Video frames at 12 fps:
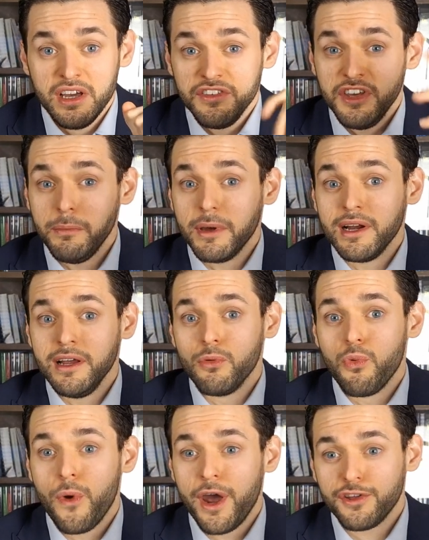typically
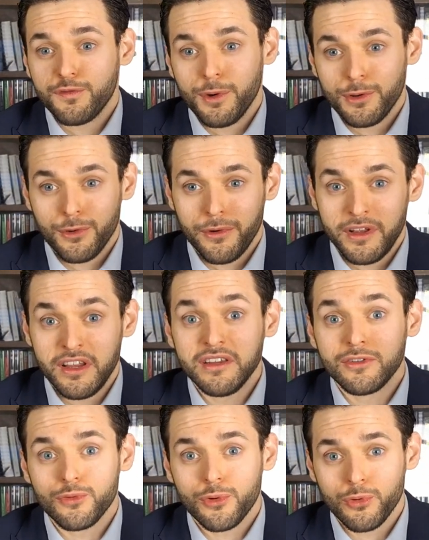respiratory and
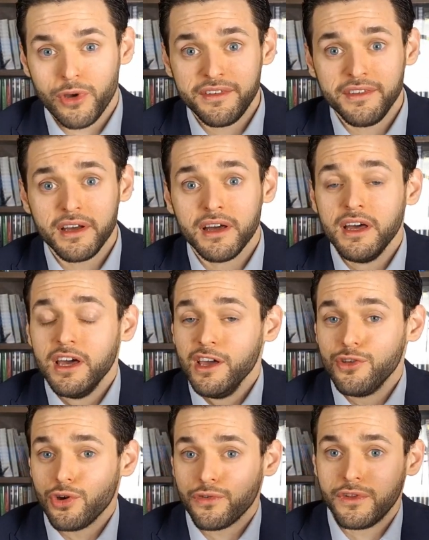intrathoracic,
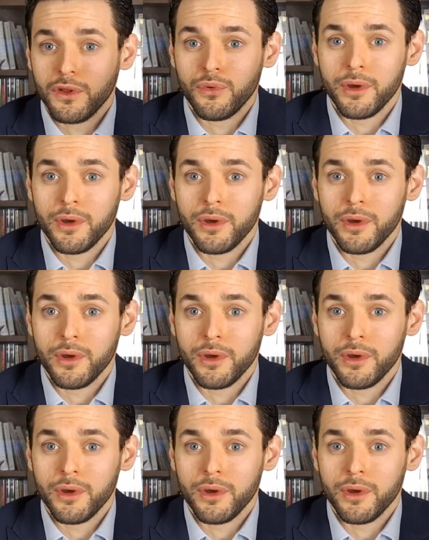it often